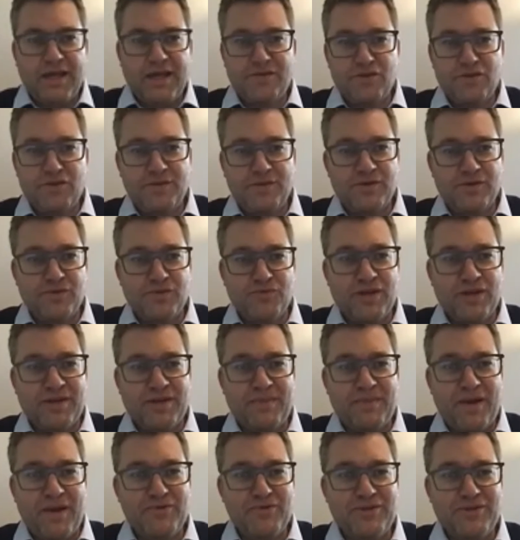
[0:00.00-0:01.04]
been some really
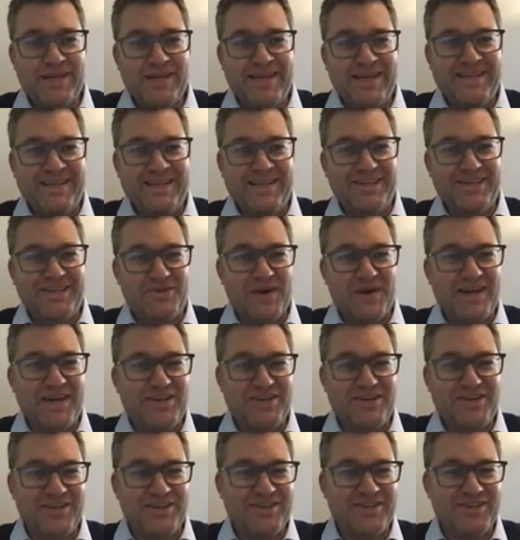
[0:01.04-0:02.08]
embarrassing
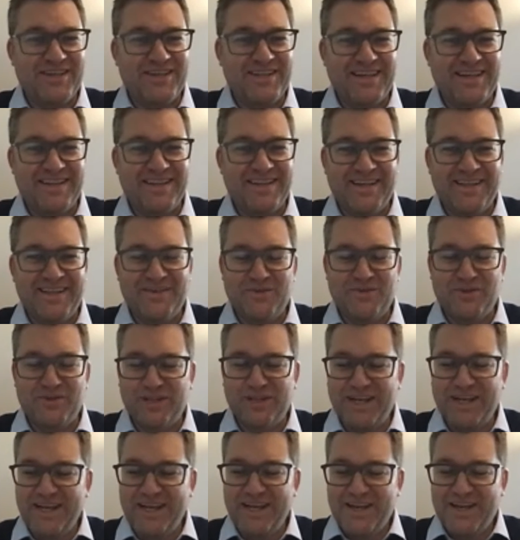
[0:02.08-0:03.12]
situations, and they
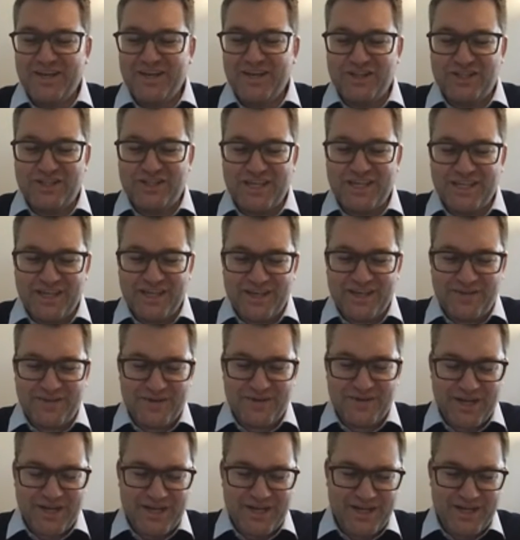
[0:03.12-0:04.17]
will continue.
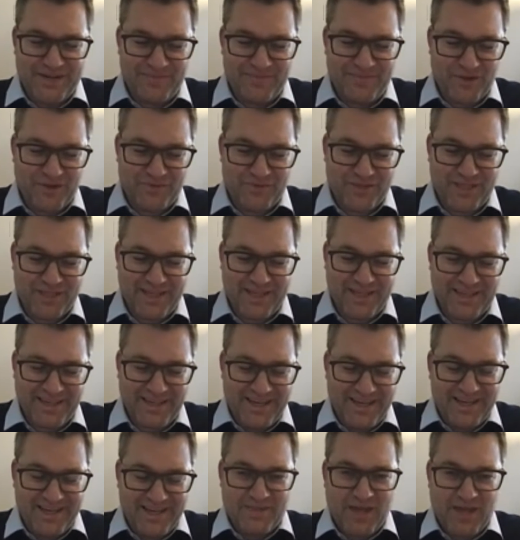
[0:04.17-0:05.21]
Obviously, the
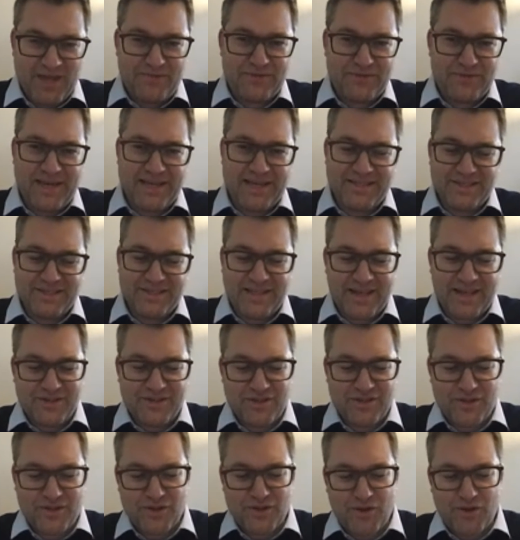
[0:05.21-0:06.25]
Advertising
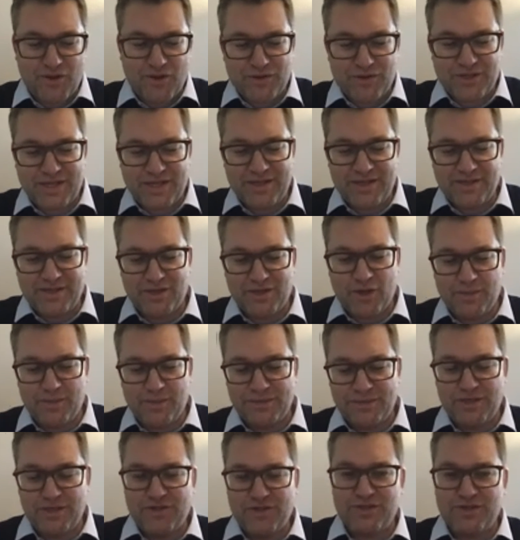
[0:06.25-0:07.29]
Standards Authority and the
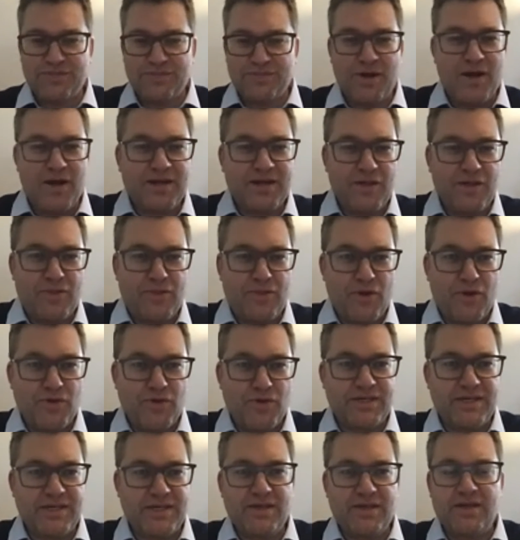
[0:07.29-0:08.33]
Competitions and Market
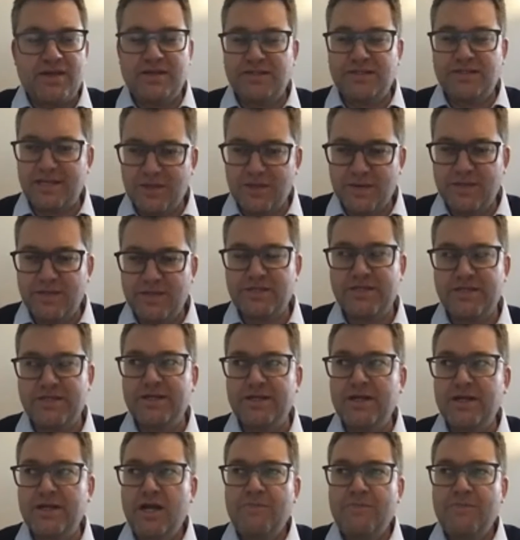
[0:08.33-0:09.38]
Authority continuing to
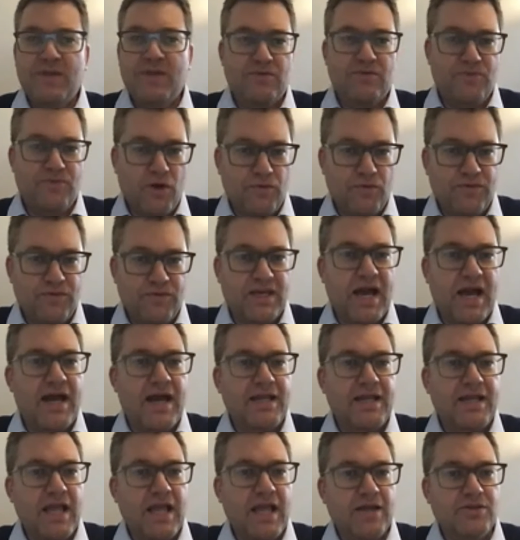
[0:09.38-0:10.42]
evolve the
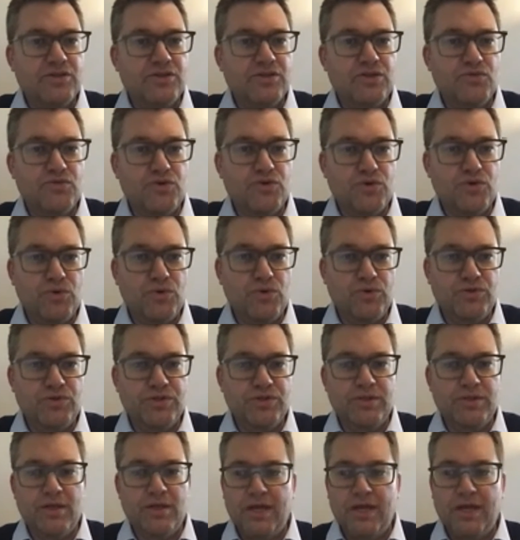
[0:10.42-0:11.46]
guidelines and the rules.
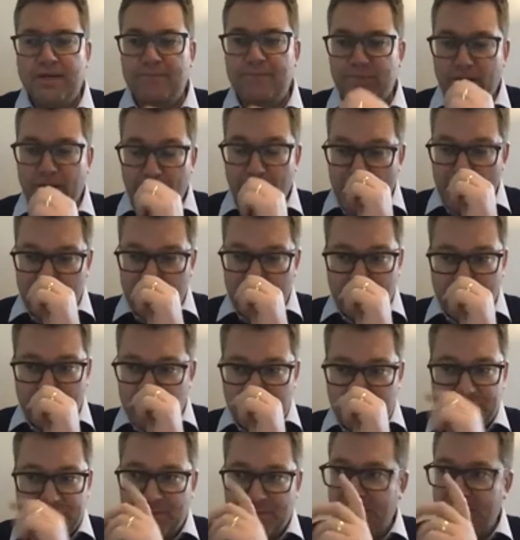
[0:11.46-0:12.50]
And there was
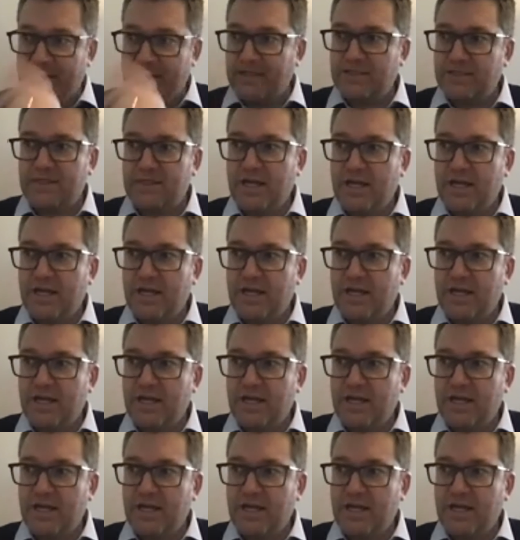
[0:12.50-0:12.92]
just a piece